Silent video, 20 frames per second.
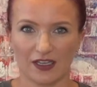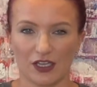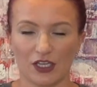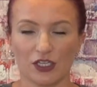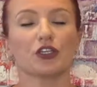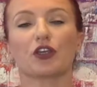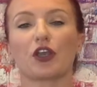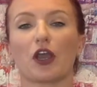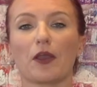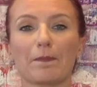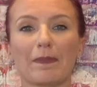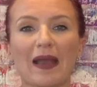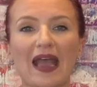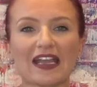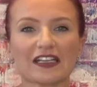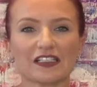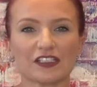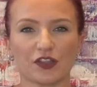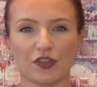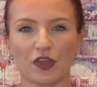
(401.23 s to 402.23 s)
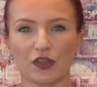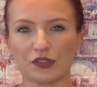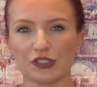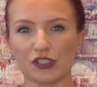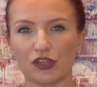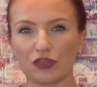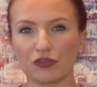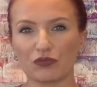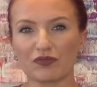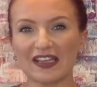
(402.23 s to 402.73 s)
You go back to those
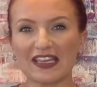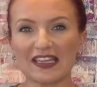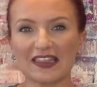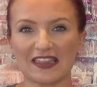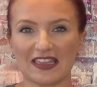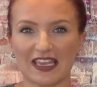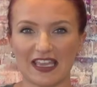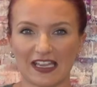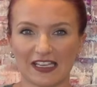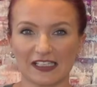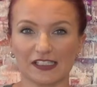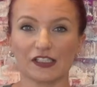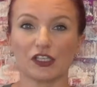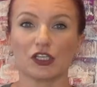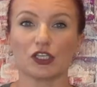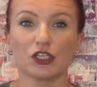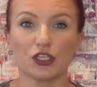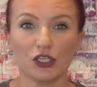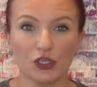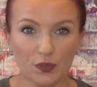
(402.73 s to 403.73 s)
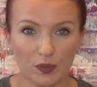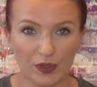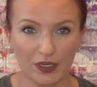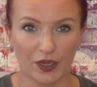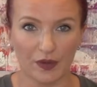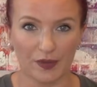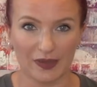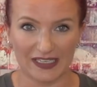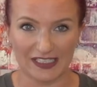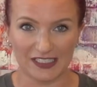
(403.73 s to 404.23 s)
3 things that you were
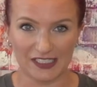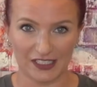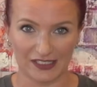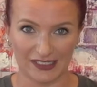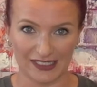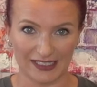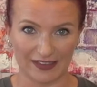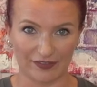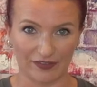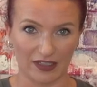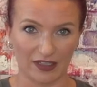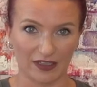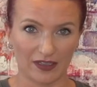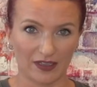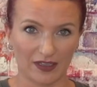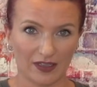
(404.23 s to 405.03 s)
going to deliver.